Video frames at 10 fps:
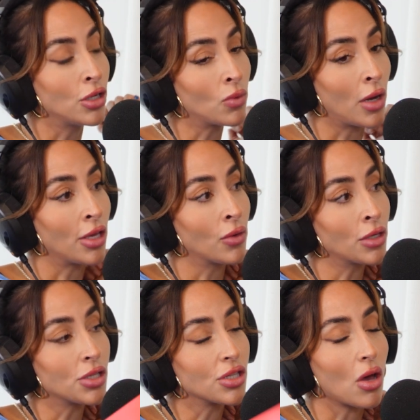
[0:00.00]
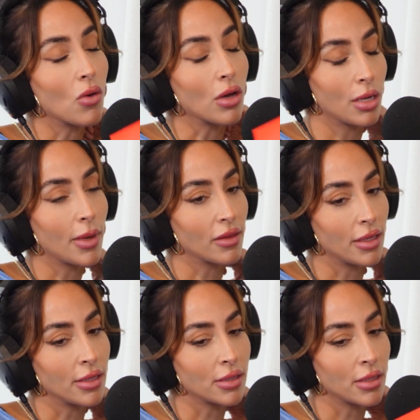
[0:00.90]
know what? You're so good about
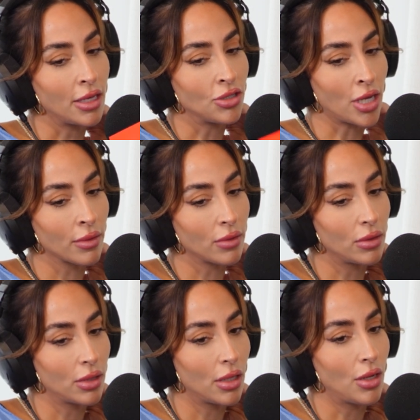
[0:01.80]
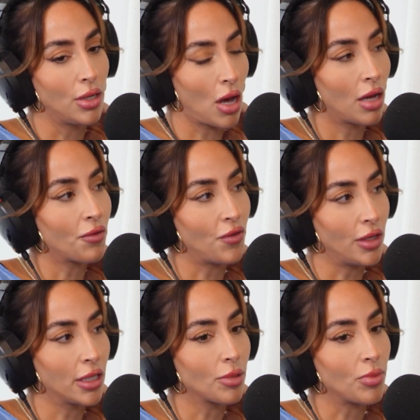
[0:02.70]
this in general, not
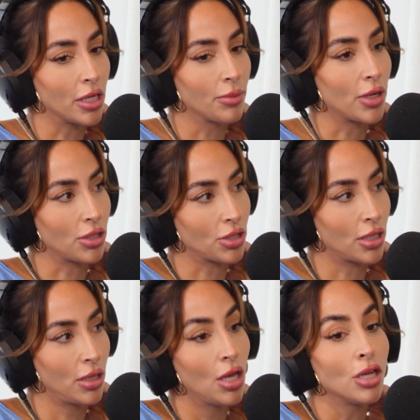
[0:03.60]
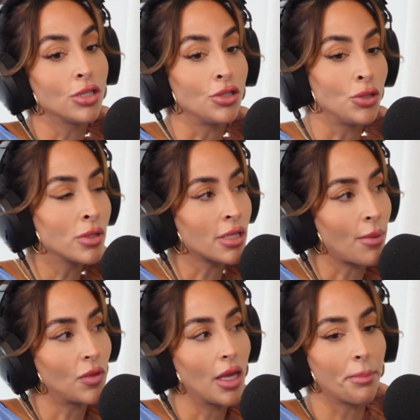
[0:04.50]
feeling peer pressure to do
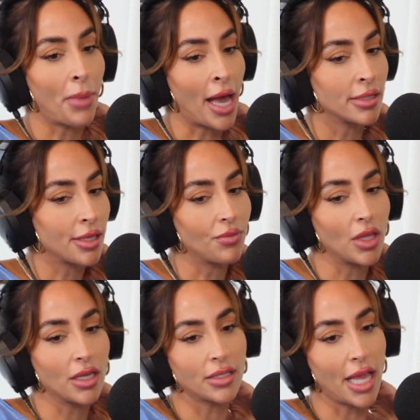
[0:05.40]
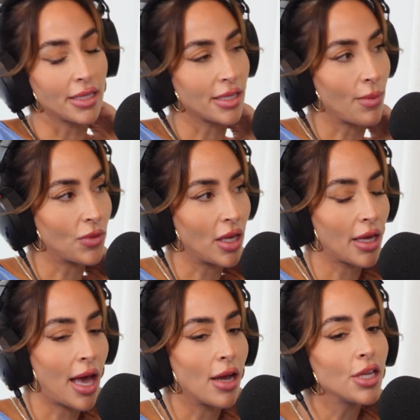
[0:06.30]
something, buy something, say
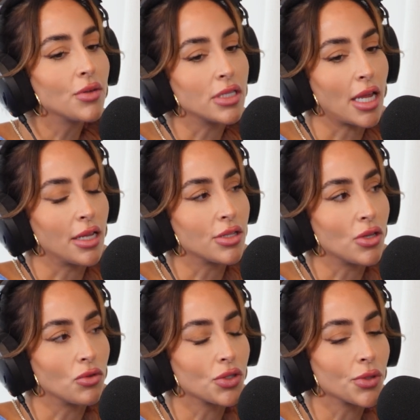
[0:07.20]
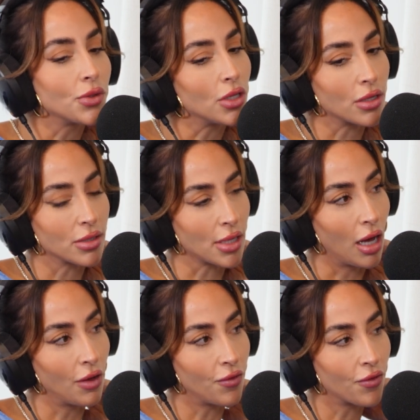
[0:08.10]
something. How do you stay so true to
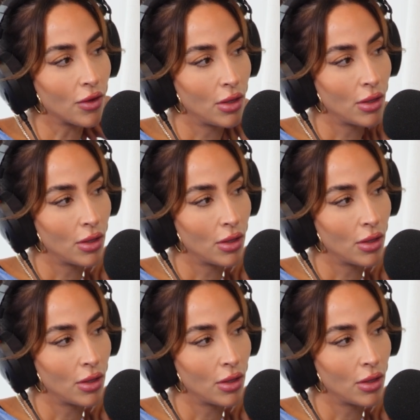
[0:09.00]
yourself